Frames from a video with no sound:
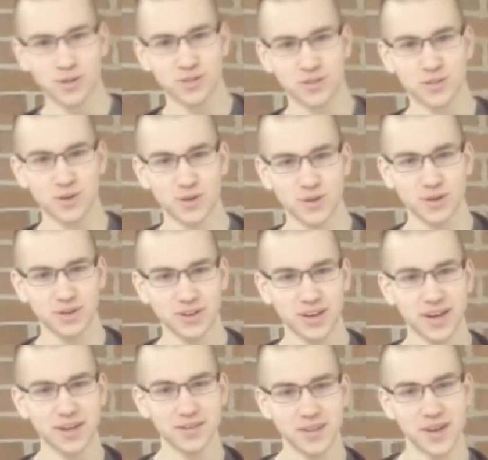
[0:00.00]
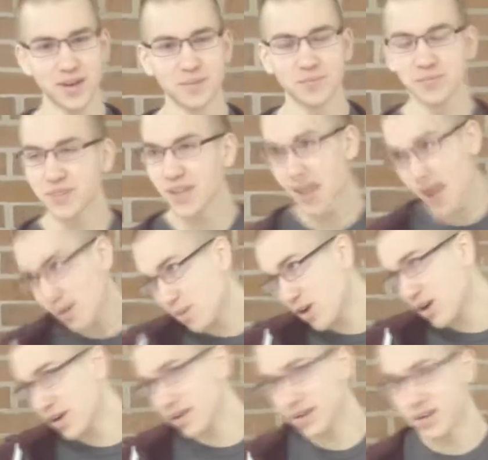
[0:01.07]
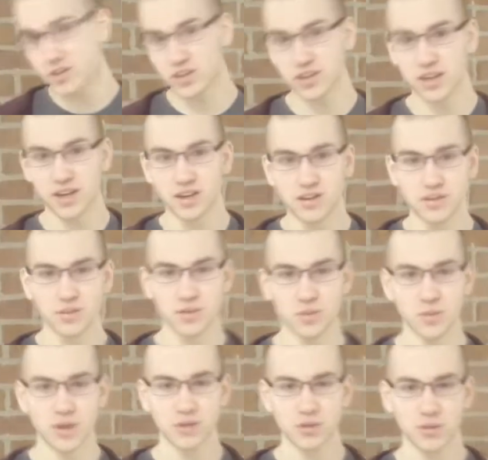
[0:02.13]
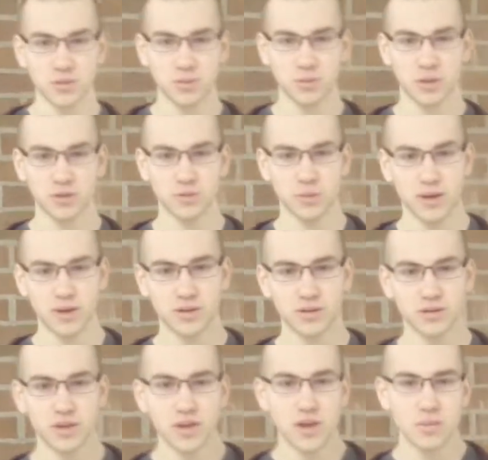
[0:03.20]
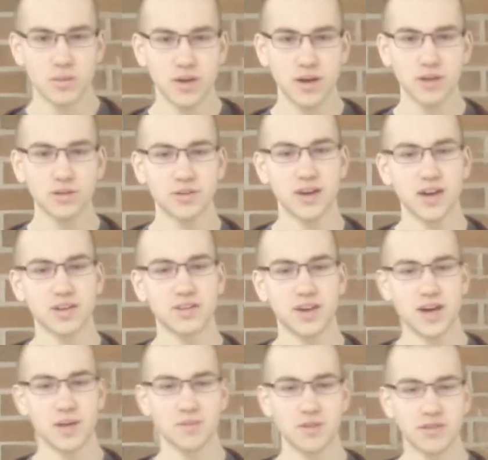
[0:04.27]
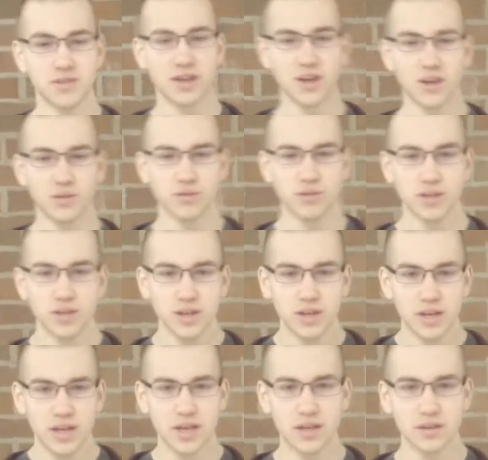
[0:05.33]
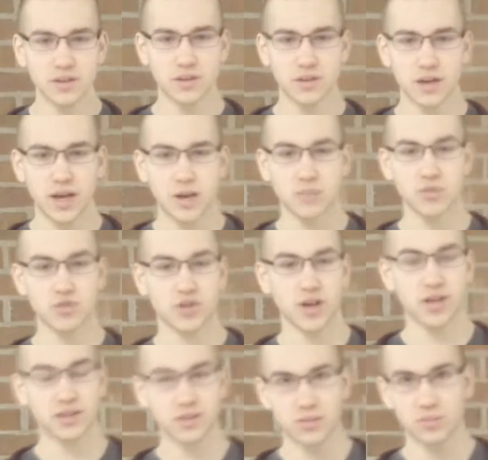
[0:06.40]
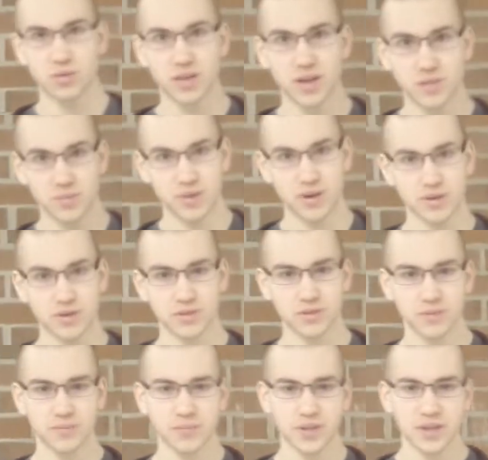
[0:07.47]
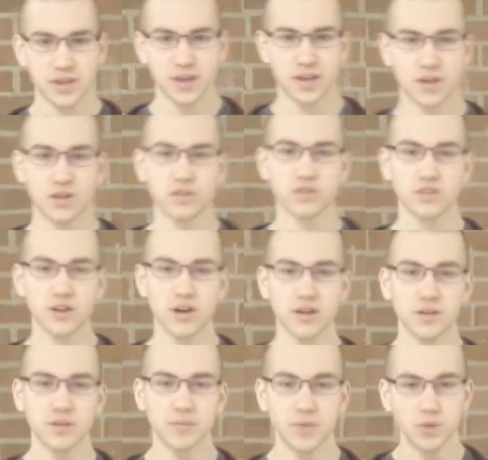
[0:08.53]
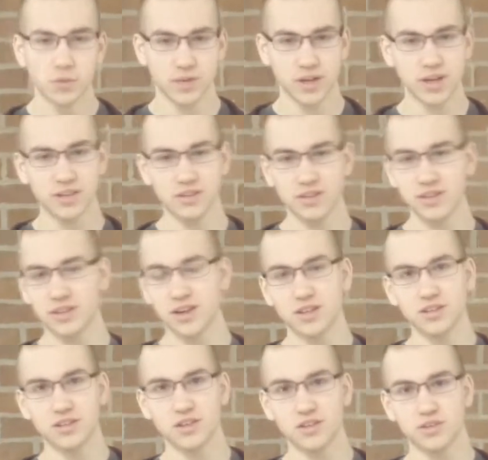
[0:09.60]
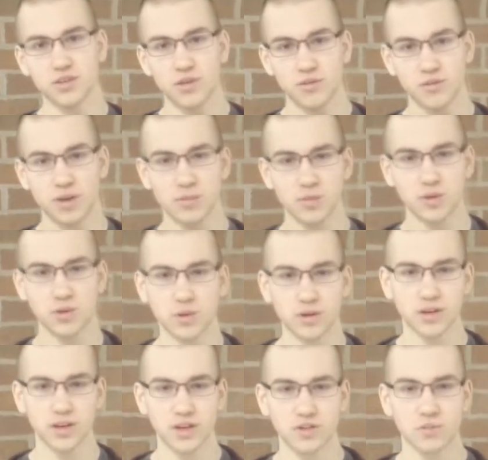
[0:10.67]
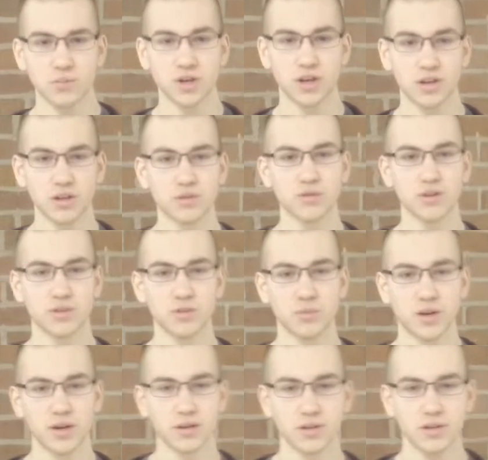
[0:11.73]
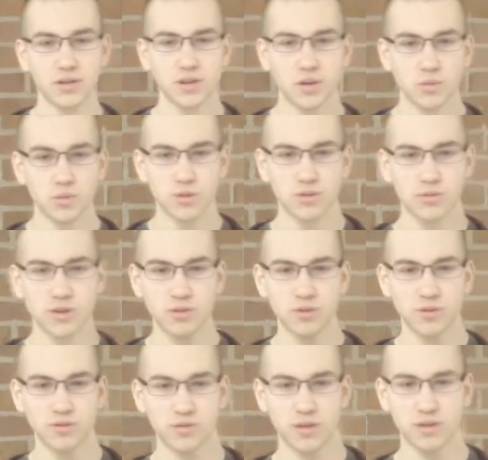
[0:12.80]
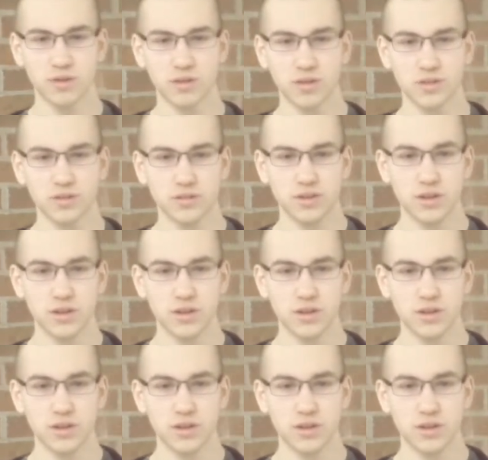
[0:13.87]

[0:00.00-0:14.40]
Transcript: historical guide, Dane. Emma already educated you about the express powers, but now it's high time to delve into the abstract implied powers. It all started with 1819's famed court case, McCulloch versus Maryland, where fervent Federalist